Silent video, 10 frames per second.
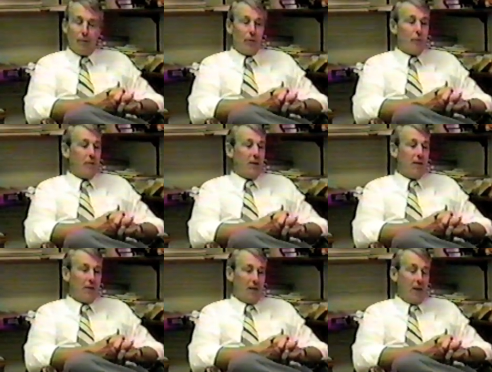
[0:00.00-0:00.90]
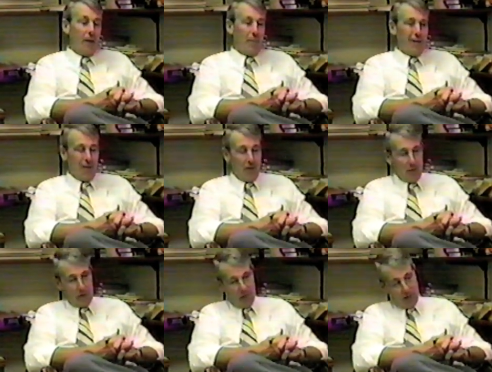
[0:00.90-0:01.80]
losing the game
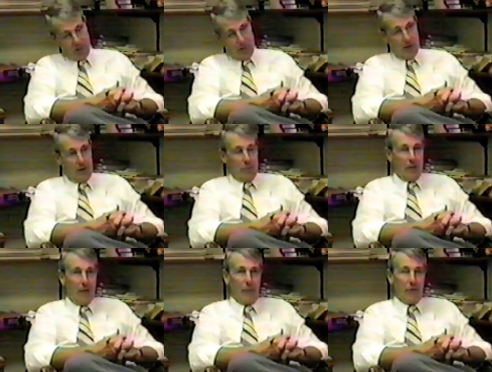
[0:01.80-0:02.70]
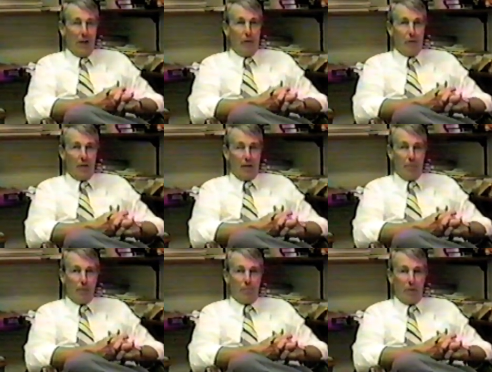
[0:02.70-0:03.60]
because we left down in a
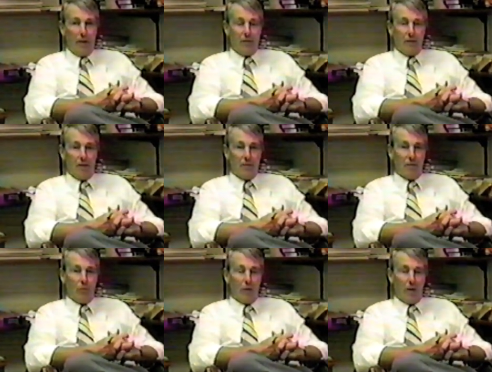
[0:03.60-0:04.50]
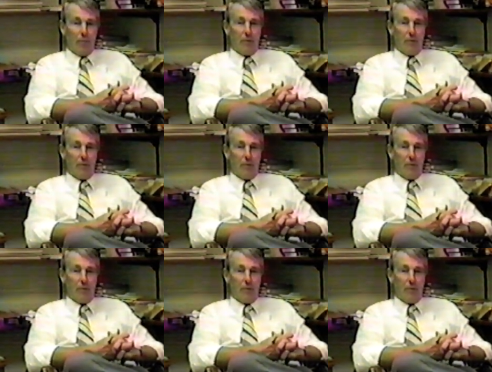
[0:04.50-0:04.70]
couple of plays, and they scored a couple of